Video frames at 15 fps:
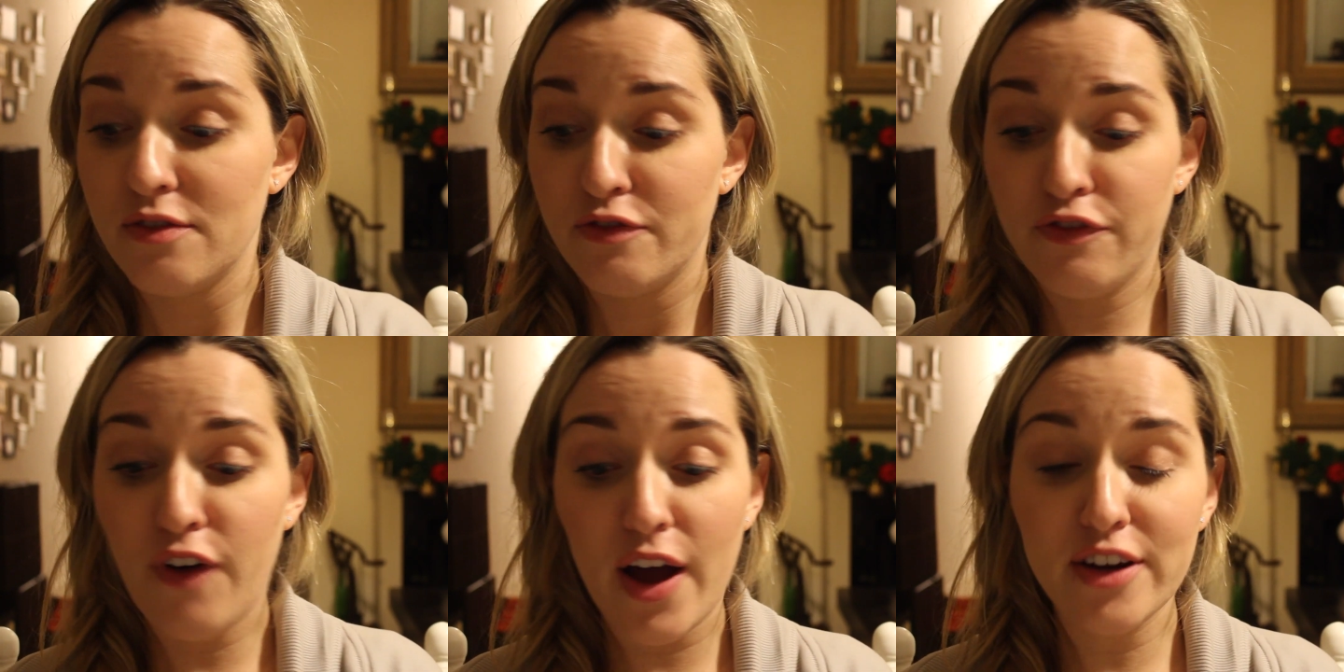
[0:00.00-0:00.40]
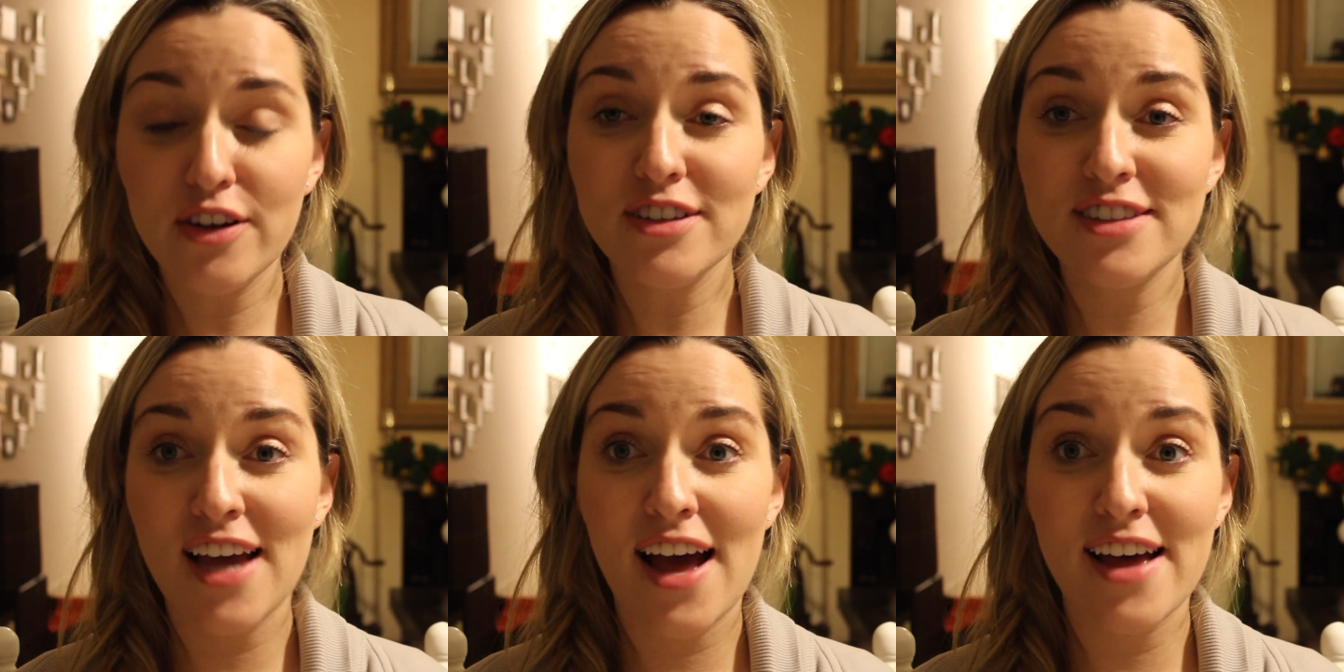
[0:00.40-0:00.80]

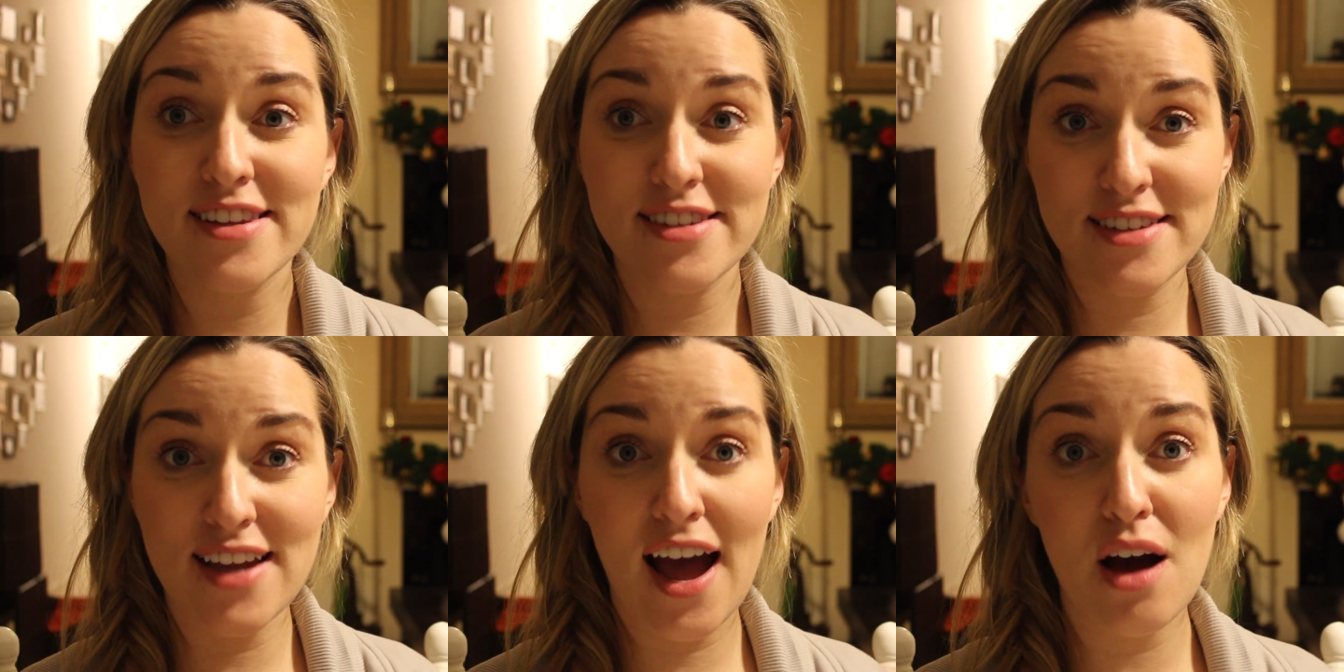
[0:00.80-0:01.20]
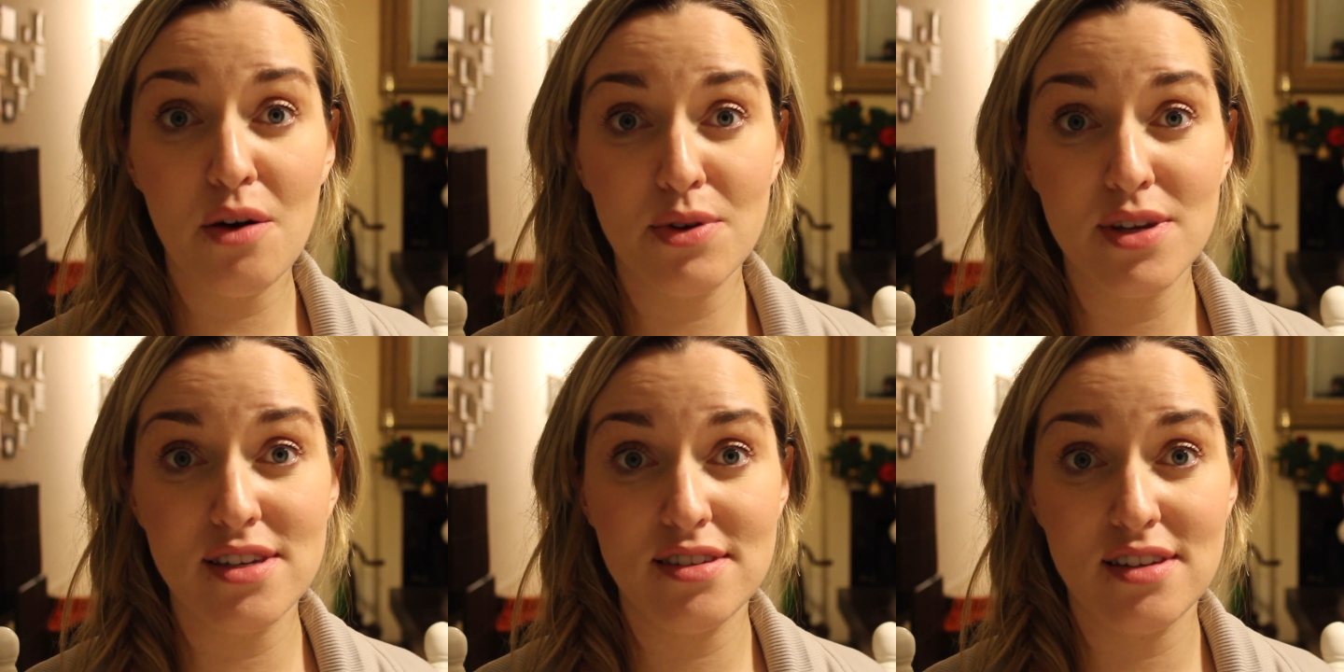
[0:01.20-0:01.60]
Final test,
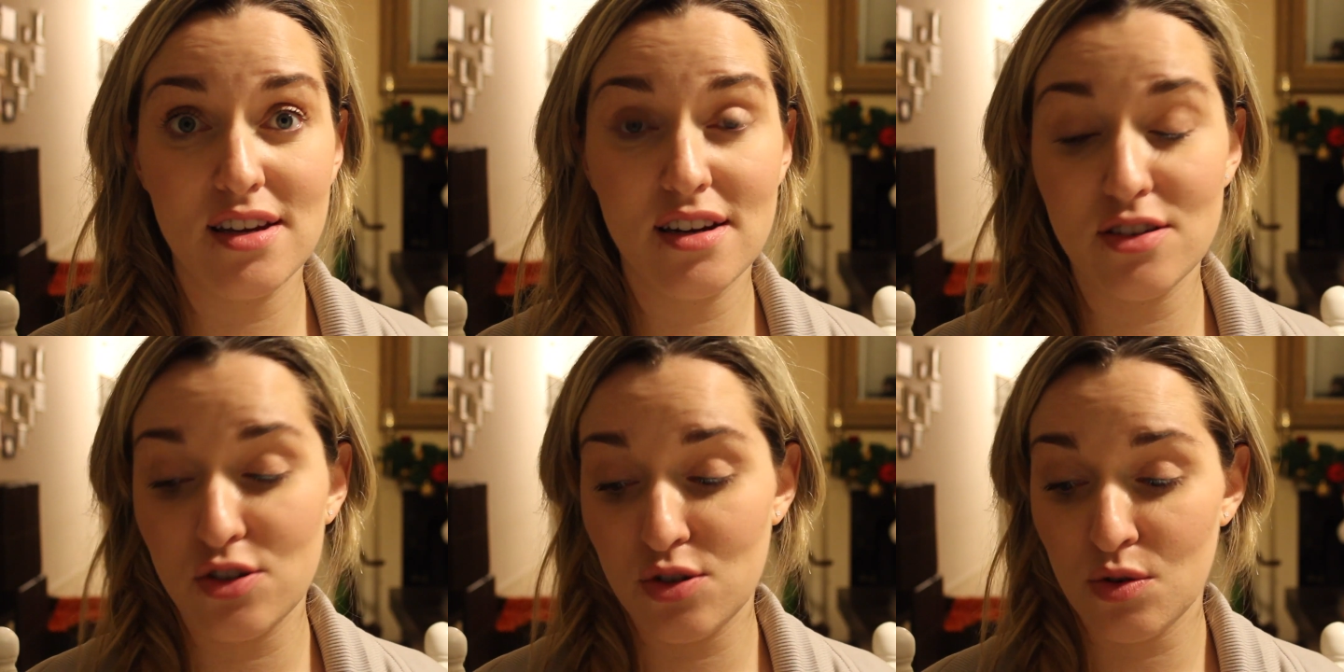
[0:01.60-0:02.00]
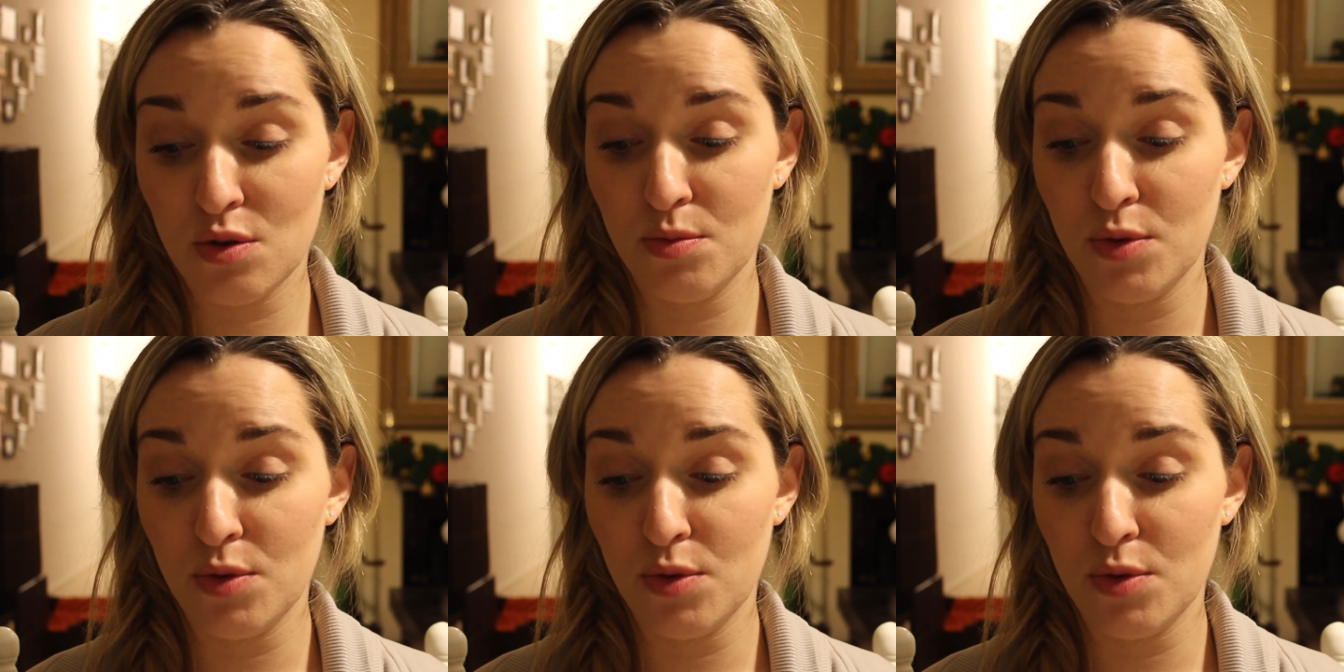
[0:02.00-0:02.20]
how easy it is to